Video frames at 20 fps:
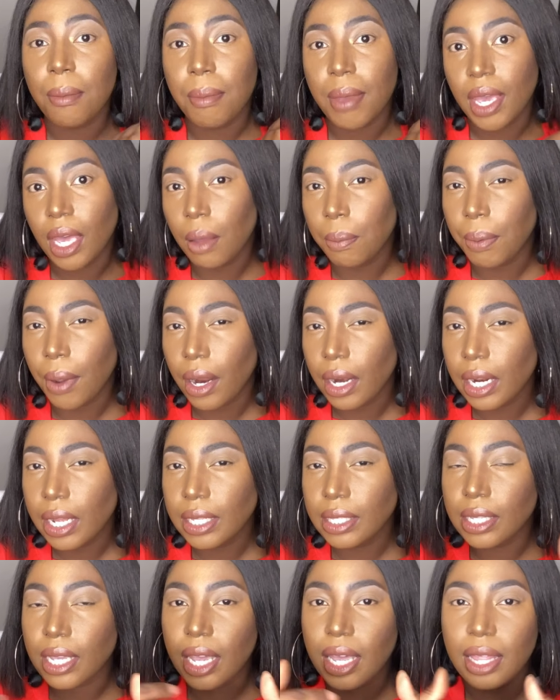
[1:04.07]
makeup
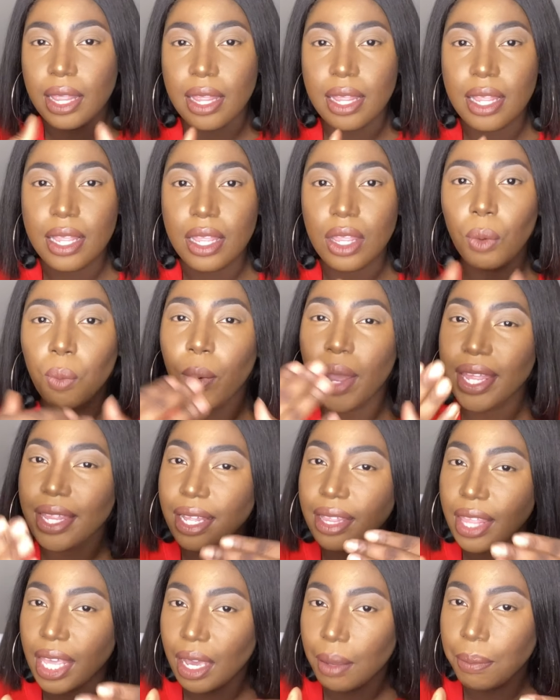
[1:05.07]
artists and the way
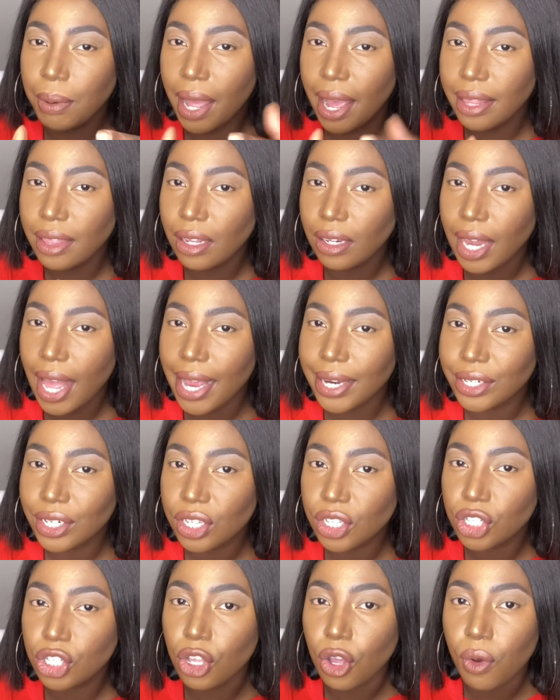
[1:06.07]
that they apply their
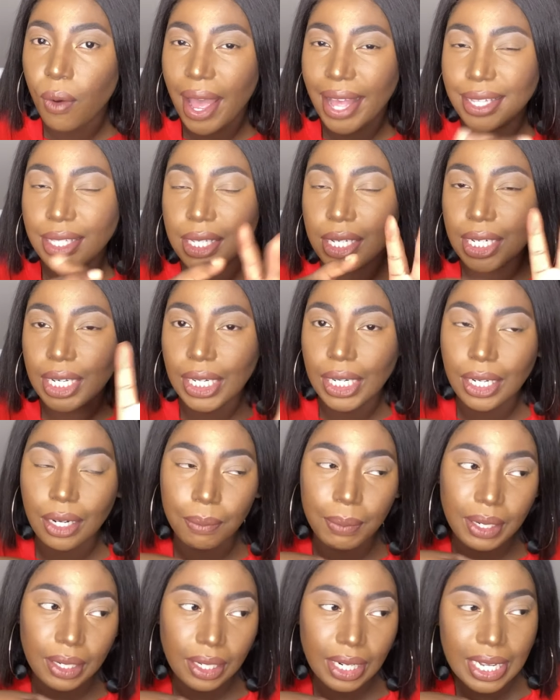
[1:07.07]
lashes. So I took a little
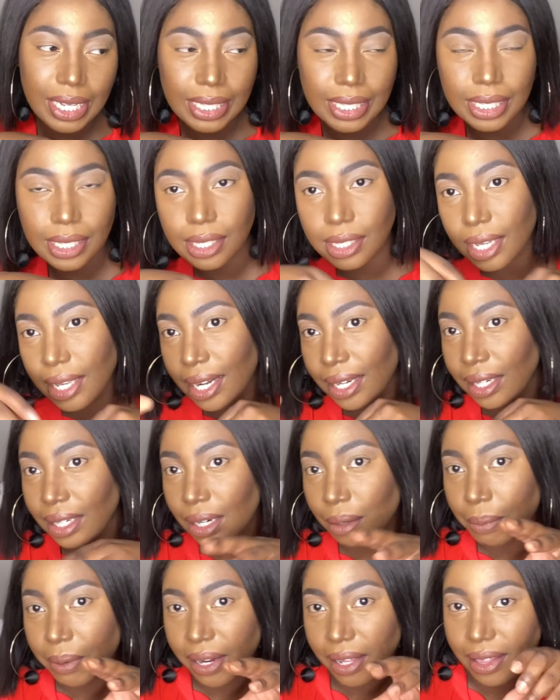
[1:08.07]
bit of this and a little
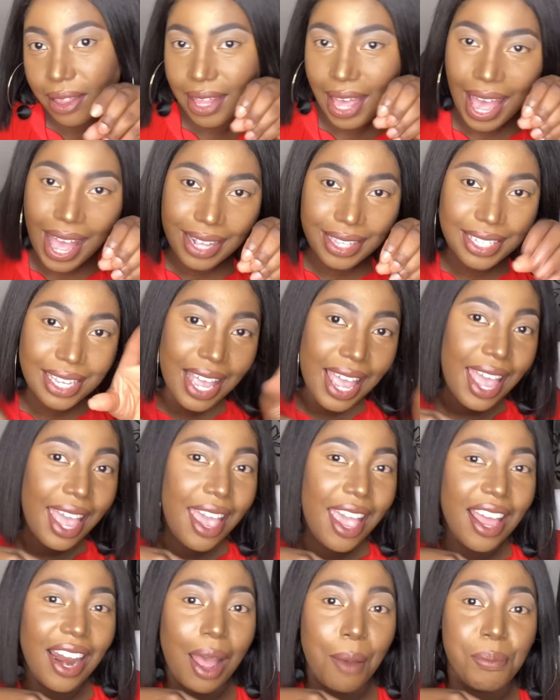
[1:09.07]
bit of that,
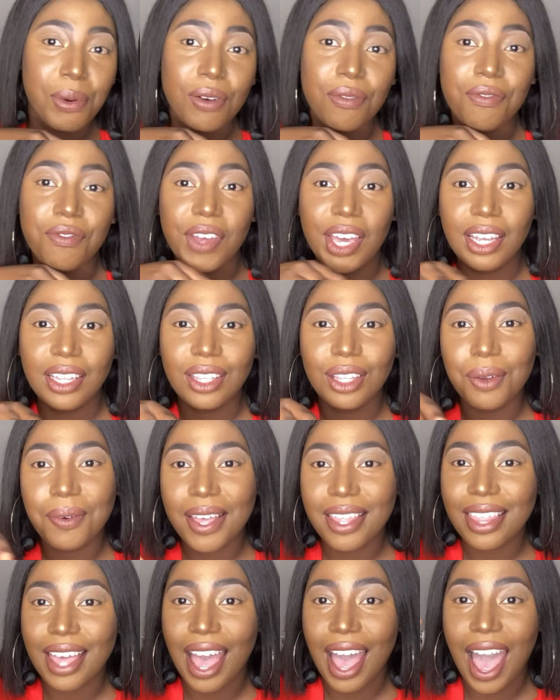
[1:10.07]
and I perfect the way
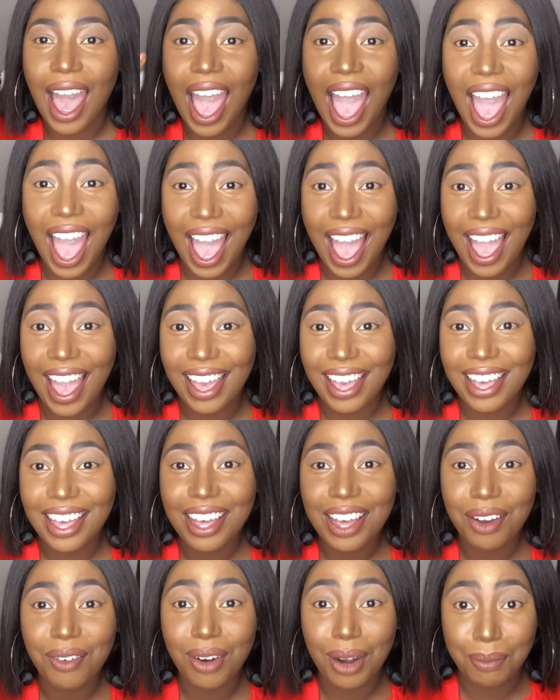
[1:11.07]
that I
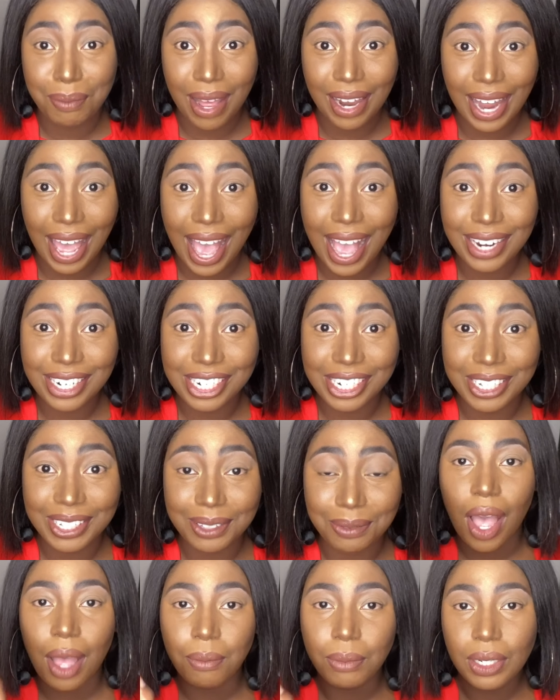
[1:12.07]
wear my lashes.
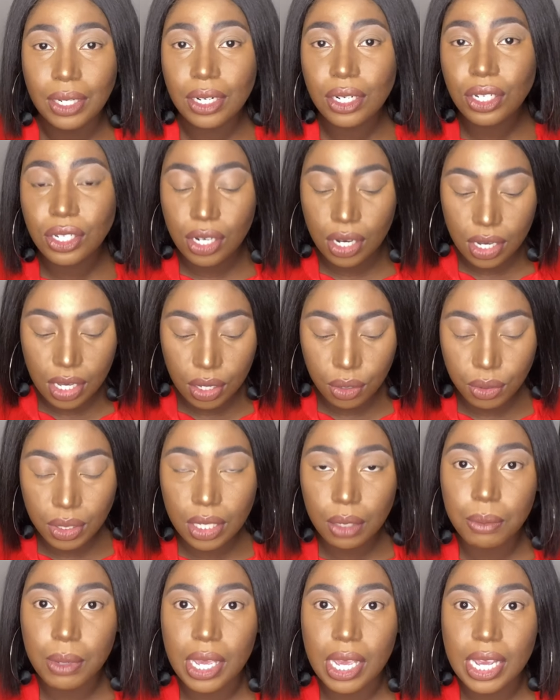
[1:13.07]
I'm gonna show you
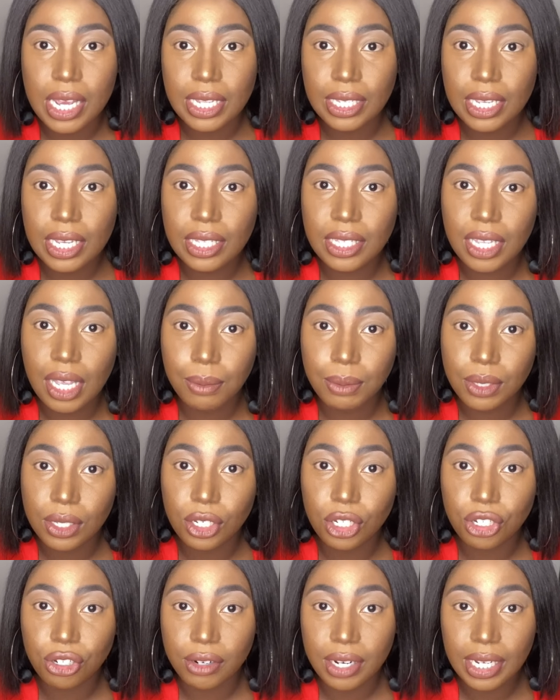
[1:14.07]
some easy tips
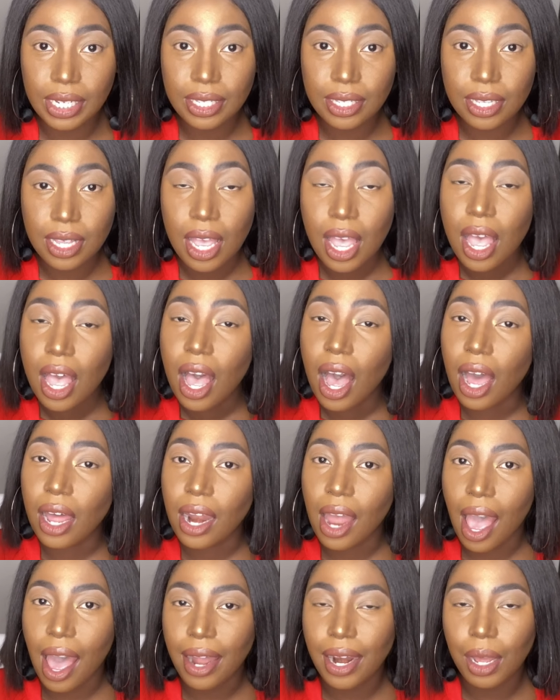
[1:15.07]
and tricks on
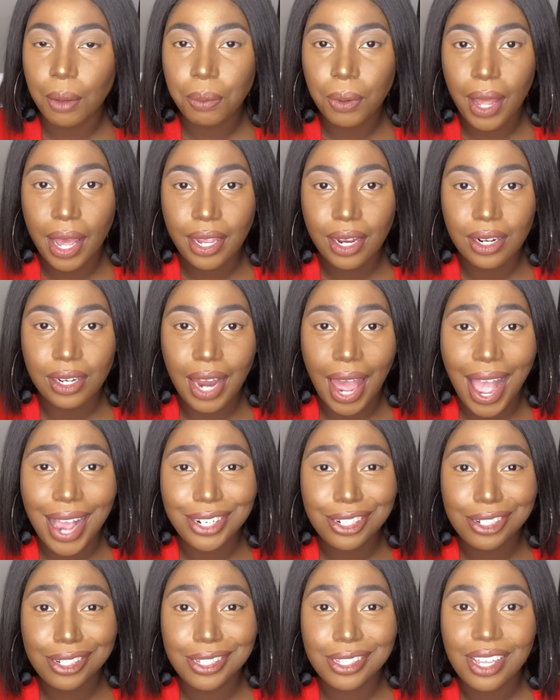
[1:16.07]
how to apply your
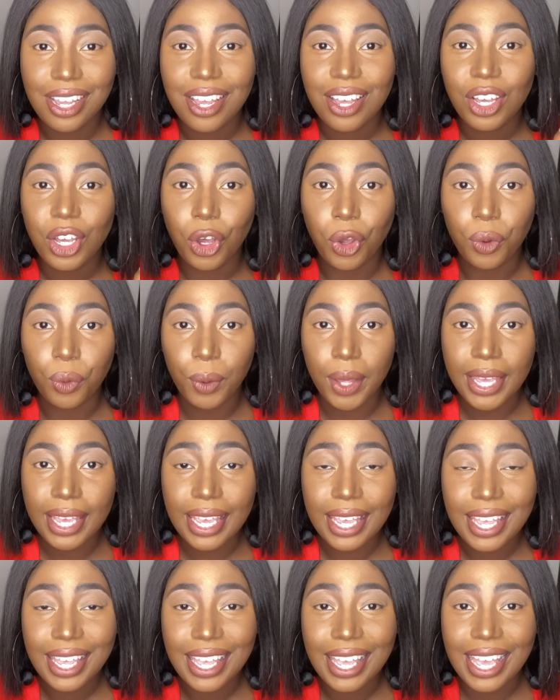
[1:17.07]
lashes
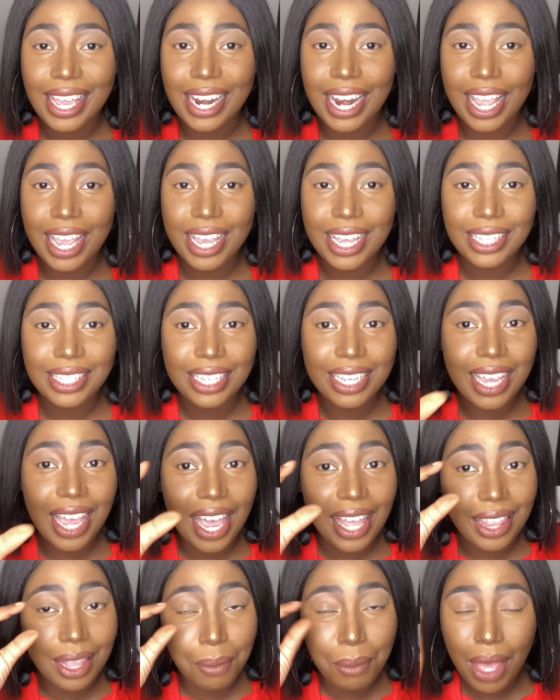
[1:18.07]
quick and easy,
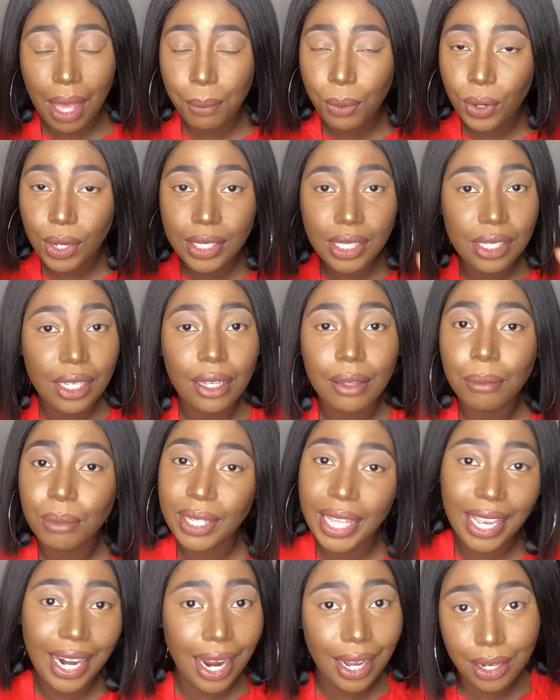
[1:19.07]
and them bad boys,
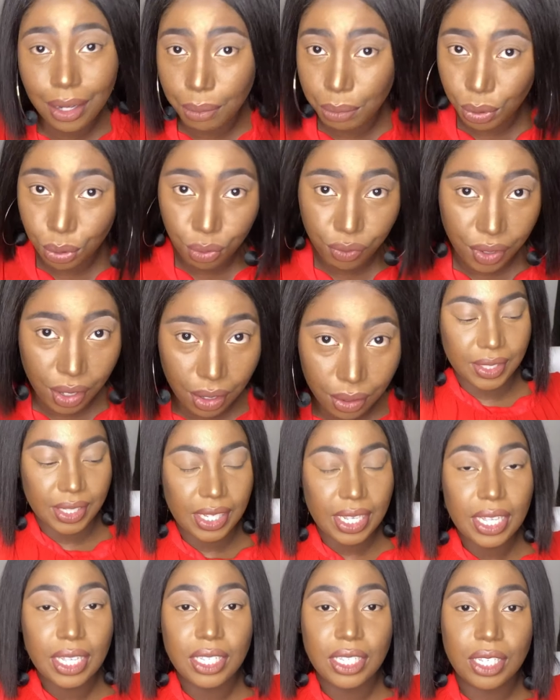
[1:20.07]
they not gonna move, y'all.
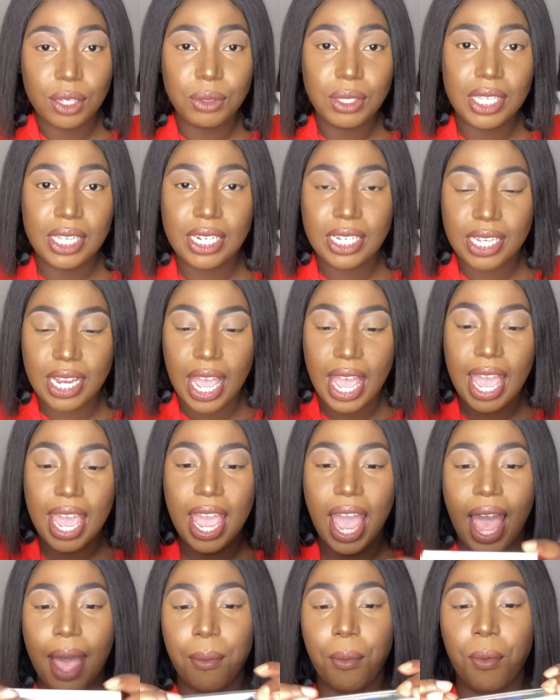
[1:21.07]
So today
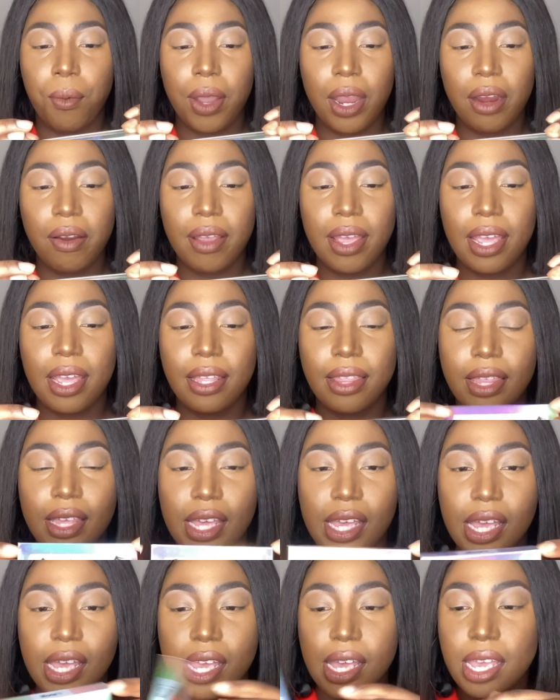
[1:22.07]
I'm wearing
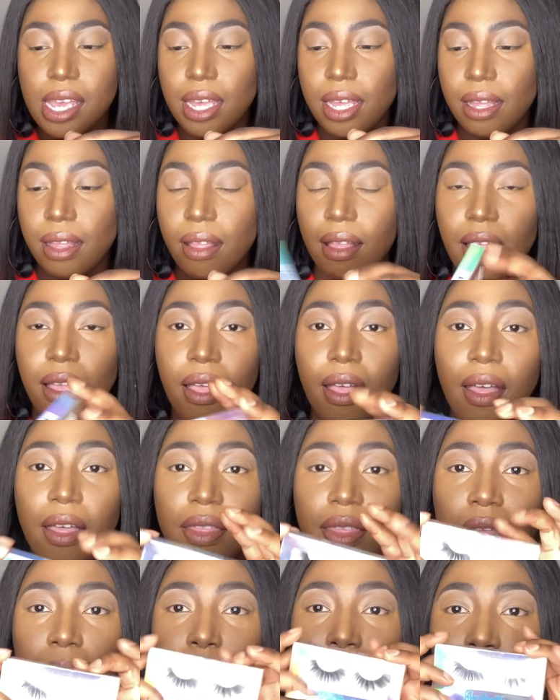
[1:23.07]
the
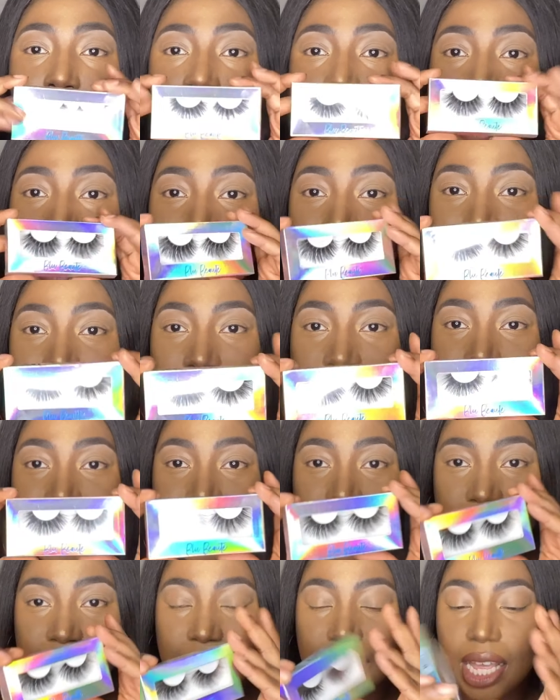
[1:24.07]
Monet
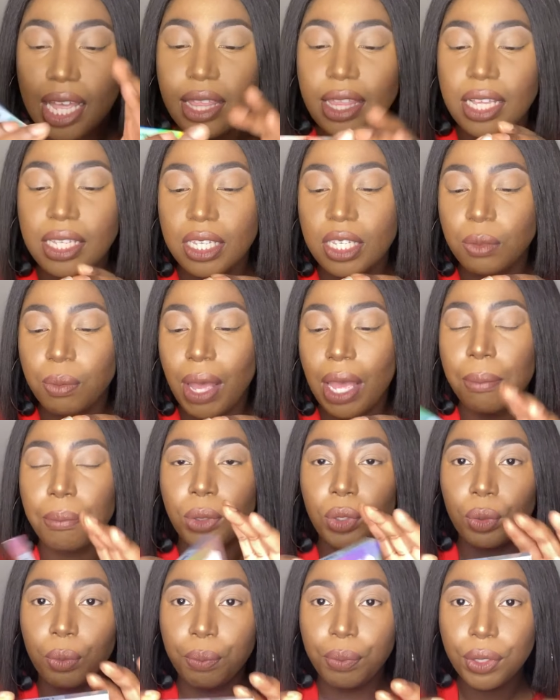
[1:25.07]
lashes, and this is by
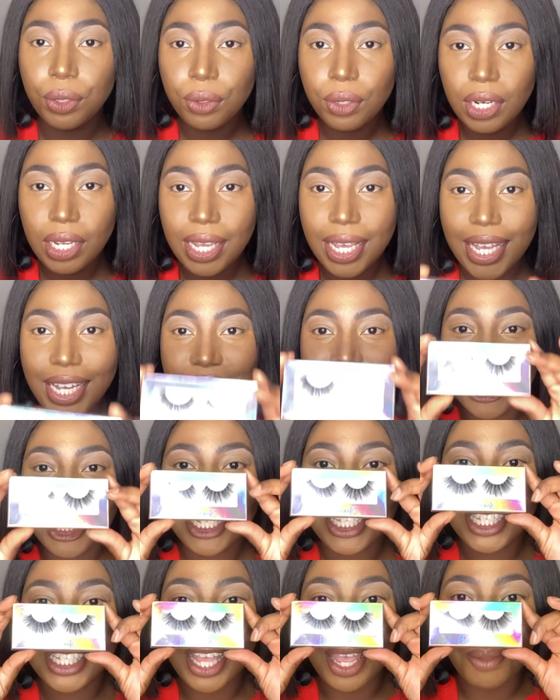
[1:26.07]
Blu Beaute. She
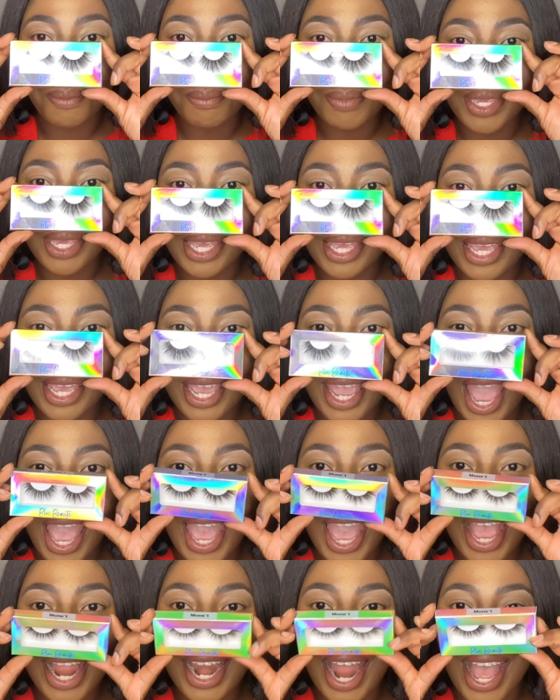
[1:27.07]
sent me,
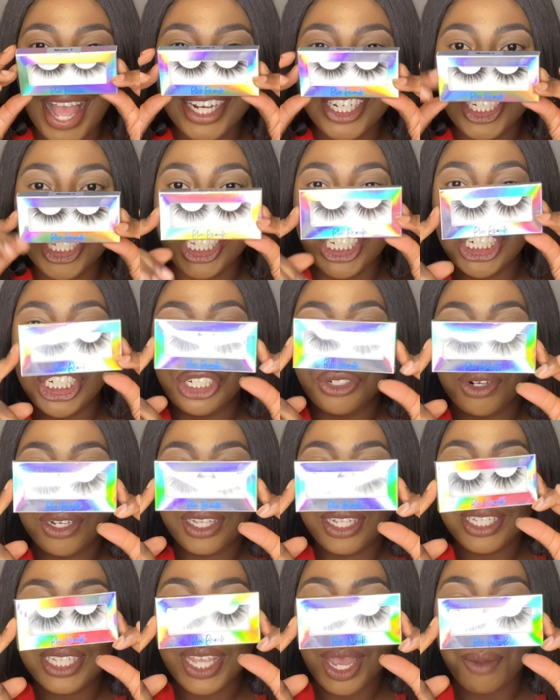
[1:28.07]
and I just adore
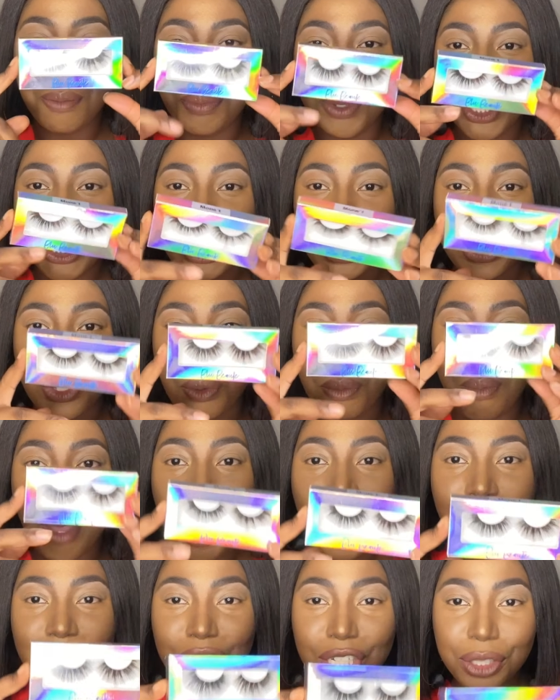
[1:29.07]
this company so
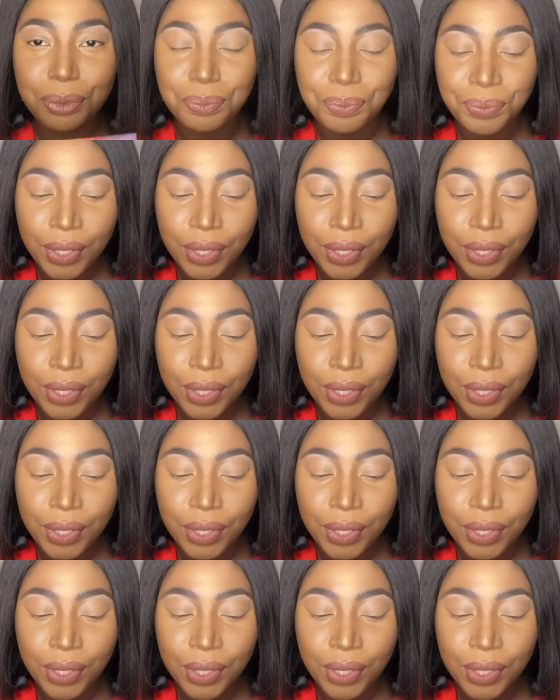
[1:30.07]
much.